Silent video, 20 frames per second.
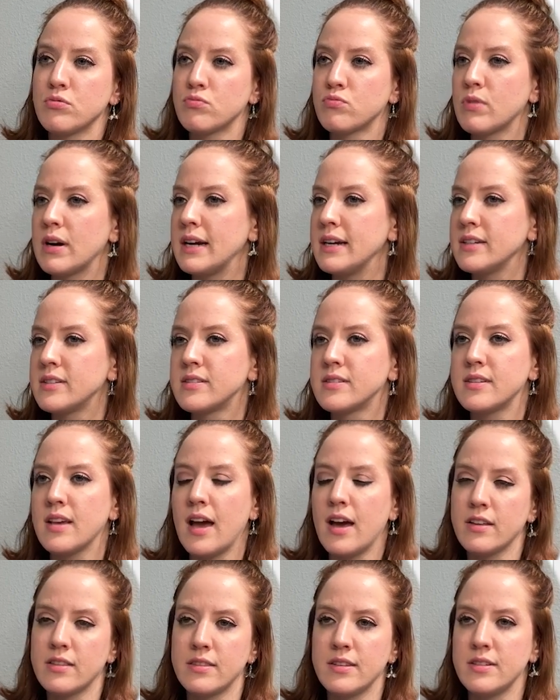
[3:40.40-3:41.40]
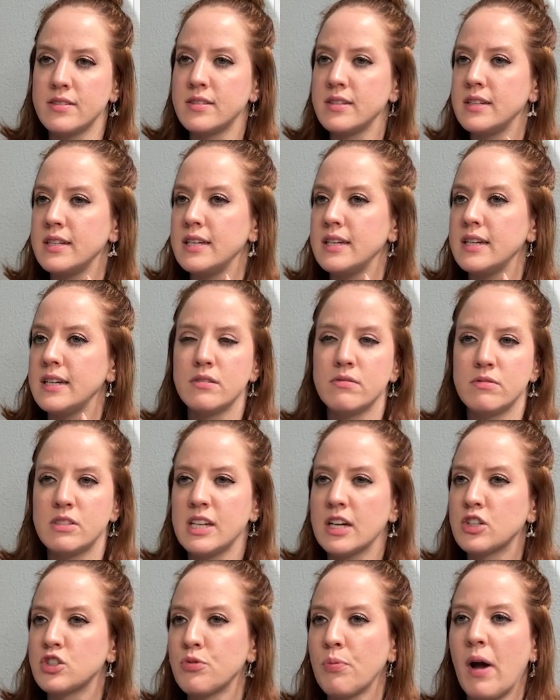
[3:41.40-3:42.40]
race, ethnicity,
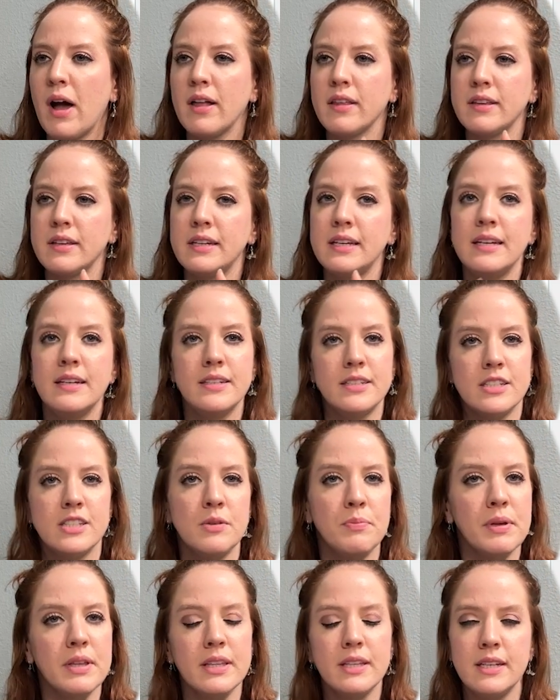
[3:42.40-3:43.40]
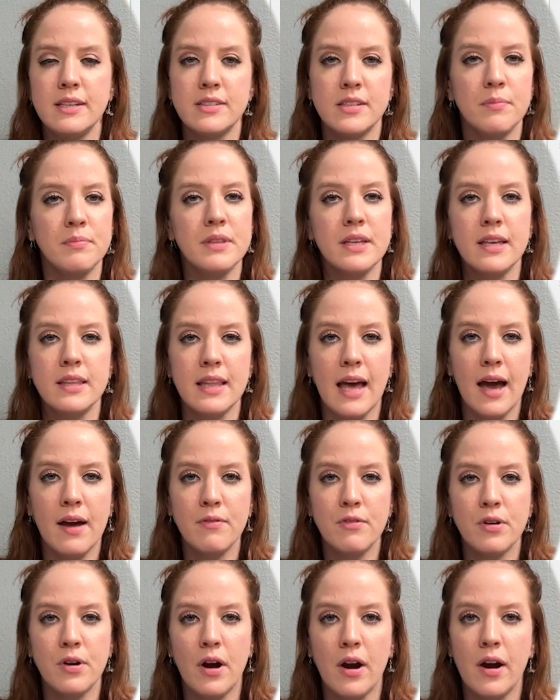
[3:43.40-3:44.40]
sexuality, disability, something in that
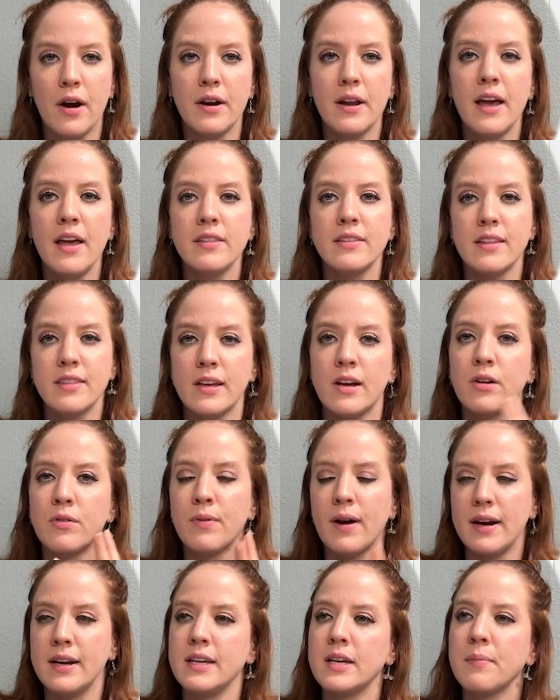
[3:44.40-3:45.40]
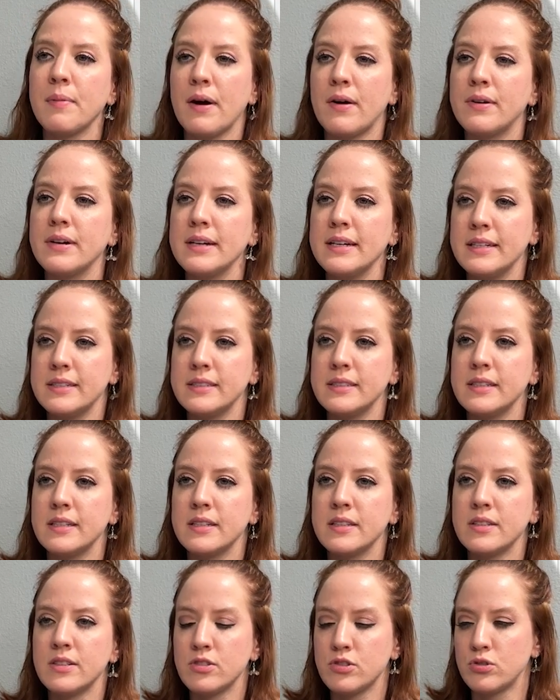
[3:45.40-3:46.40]
regard that they are writing about in
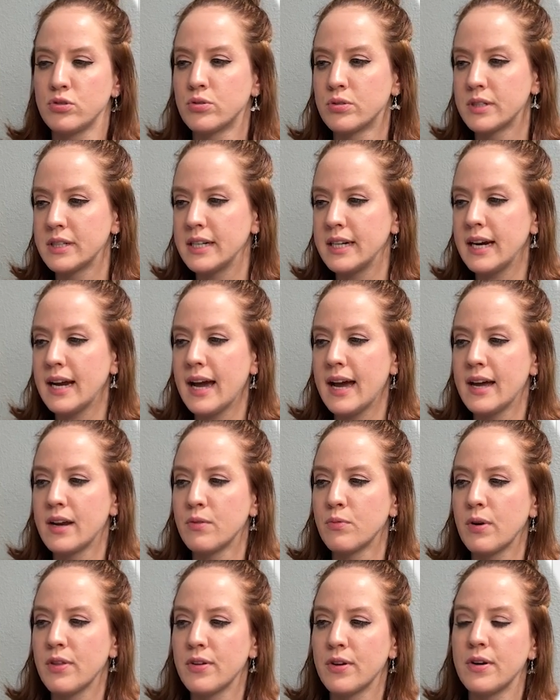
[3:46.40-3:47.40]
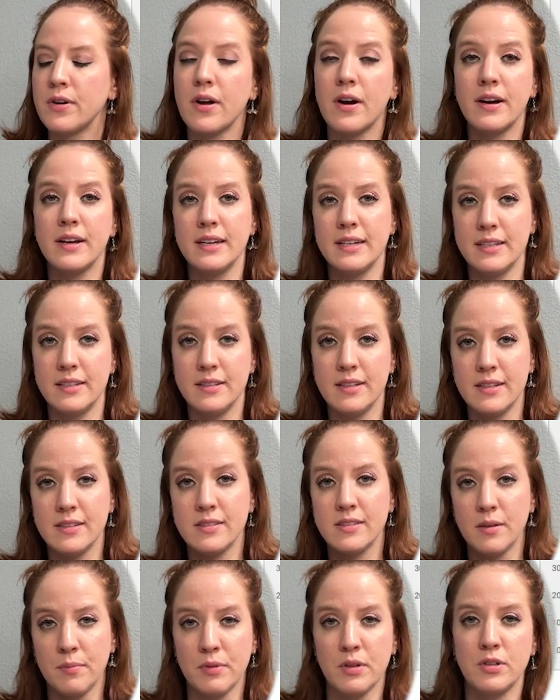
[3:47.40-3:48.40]
the story and whether or not it is
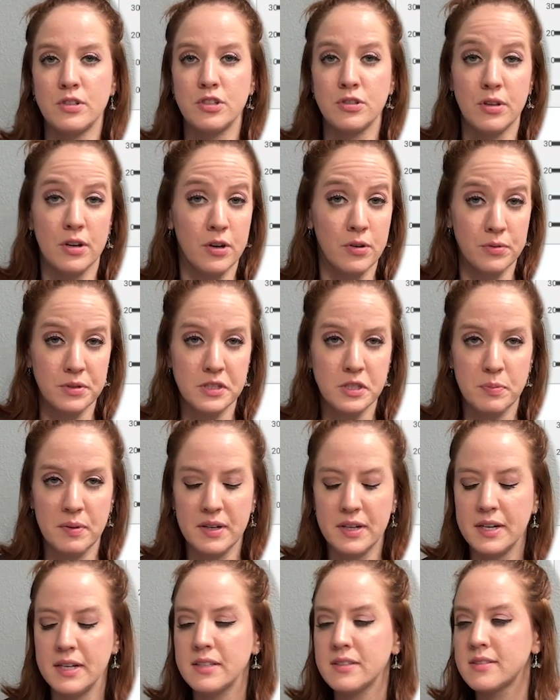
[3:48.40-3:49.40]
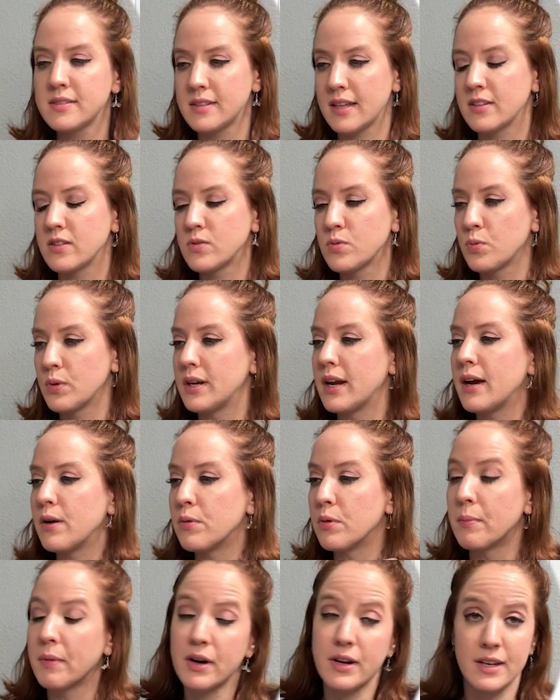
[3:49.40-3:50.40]
similar to their own experience. That's when I
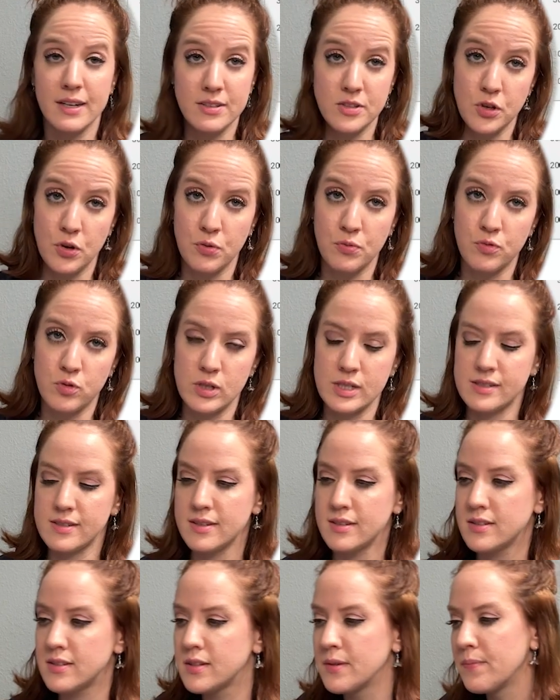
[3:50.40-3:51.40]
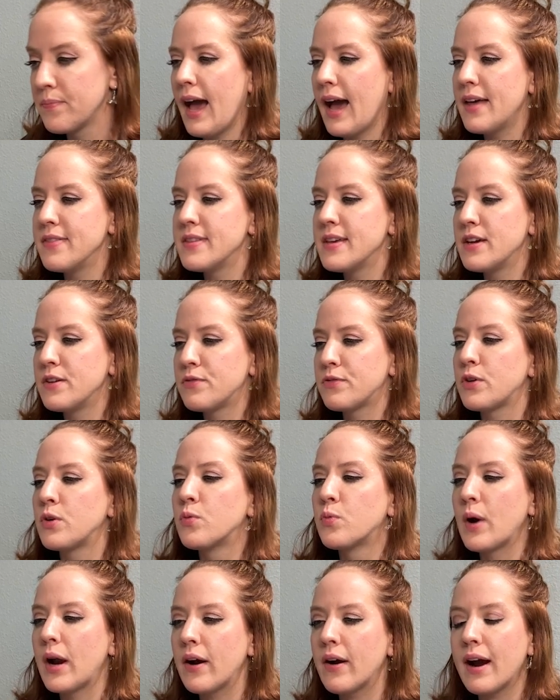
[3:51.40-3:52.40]
will mark it as Own Voices. And then for
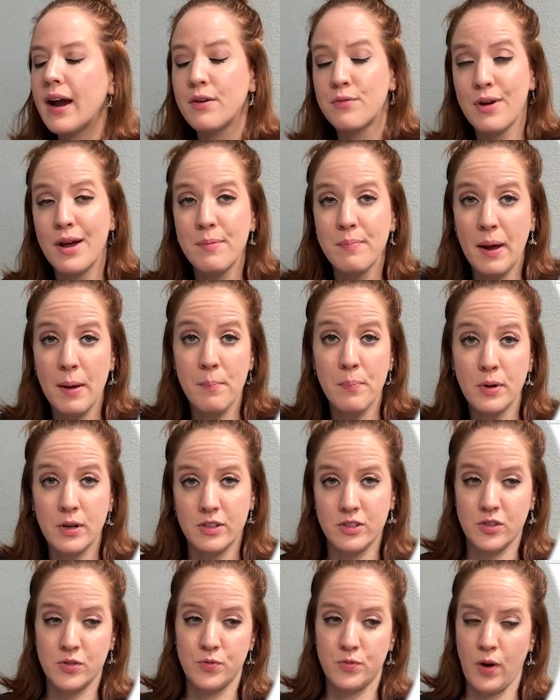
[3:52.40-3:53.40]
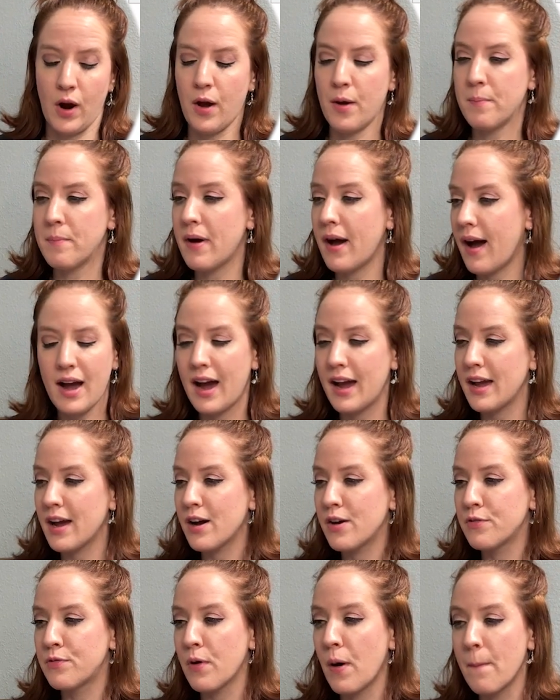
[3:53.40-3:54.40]
where I read my books from, I
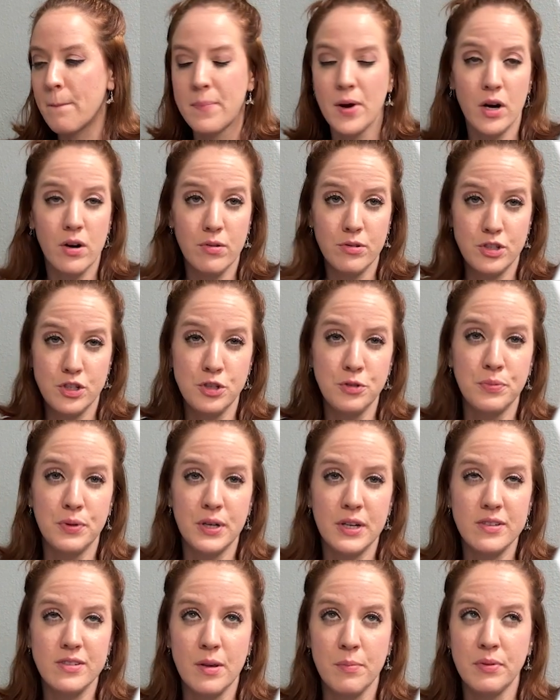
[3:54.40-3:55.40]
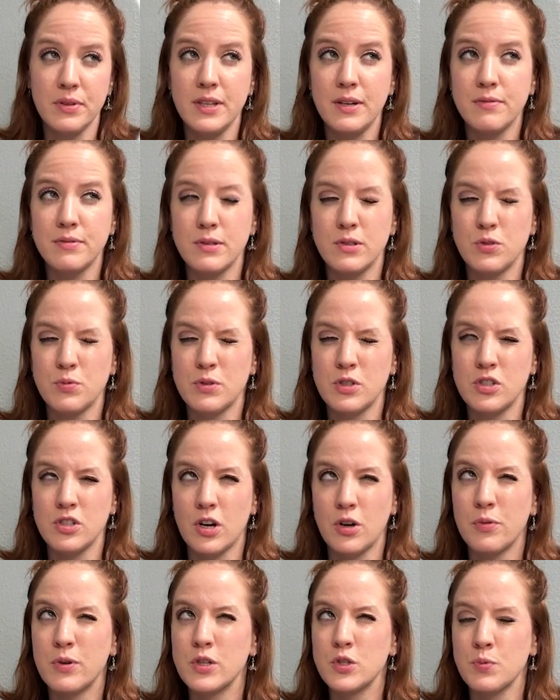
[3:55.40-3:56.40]
have borrowed two books. I believe those were
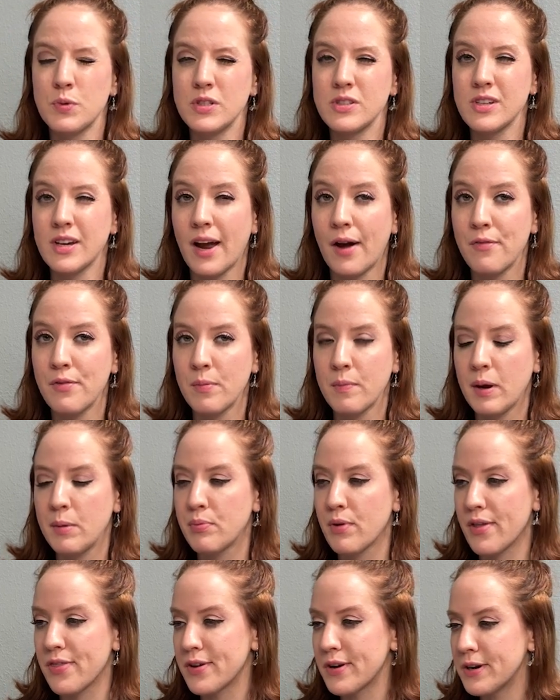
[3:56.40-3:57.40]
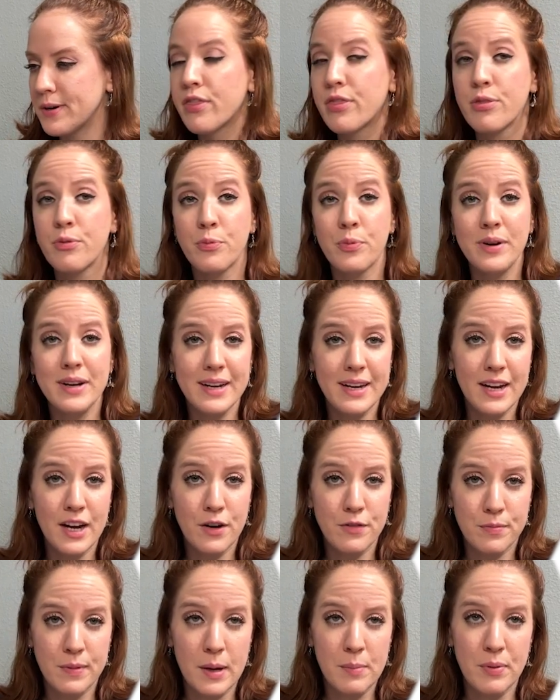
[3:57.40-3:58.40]
Star Wars ones I got from my brother. Three
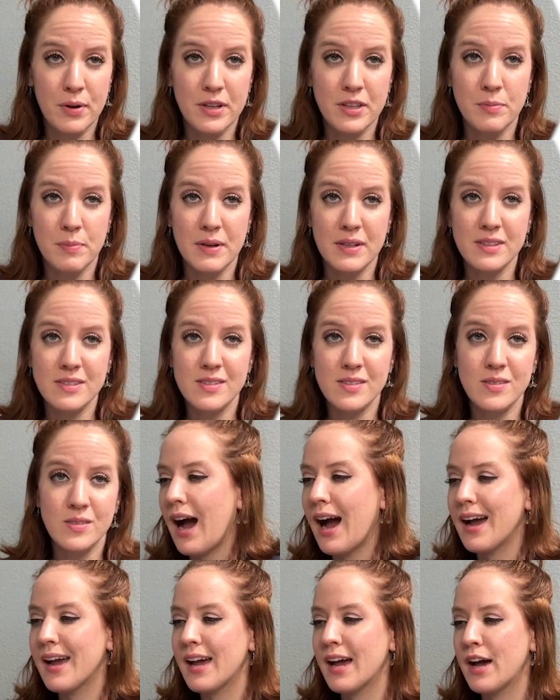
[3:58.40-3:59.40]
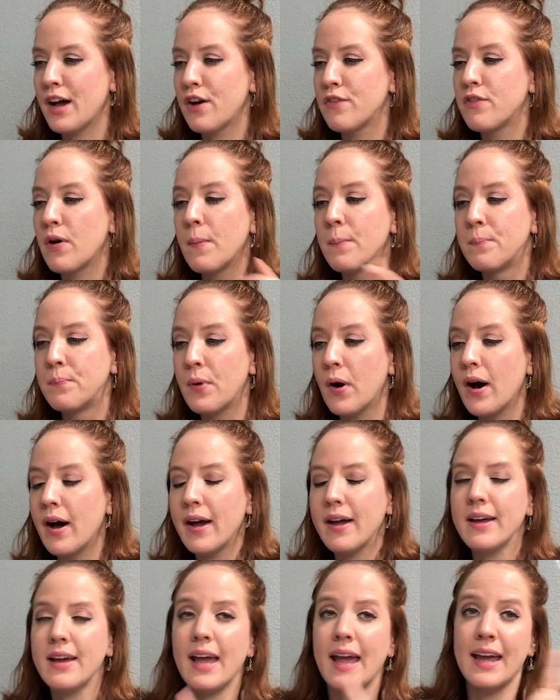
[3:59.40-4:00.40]
of my book of the months. I have
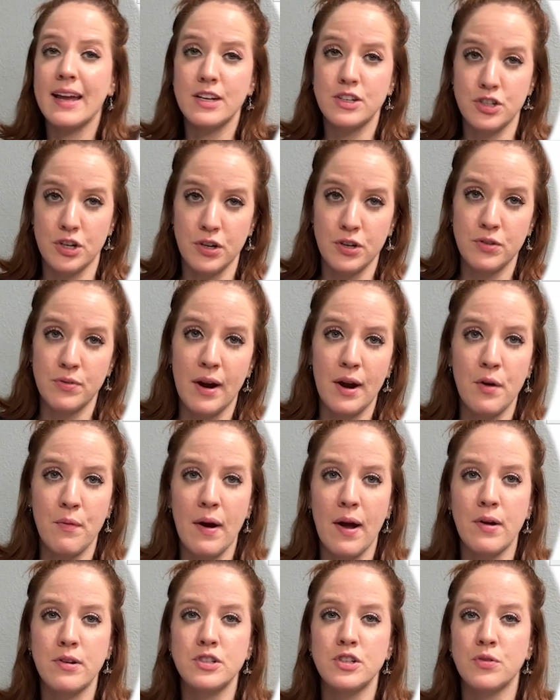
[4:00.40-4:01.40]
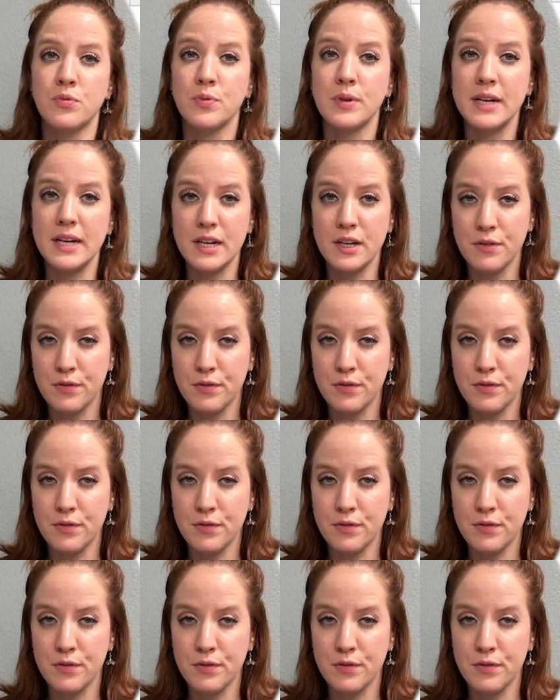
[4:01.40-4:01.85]
bought and turned right around to read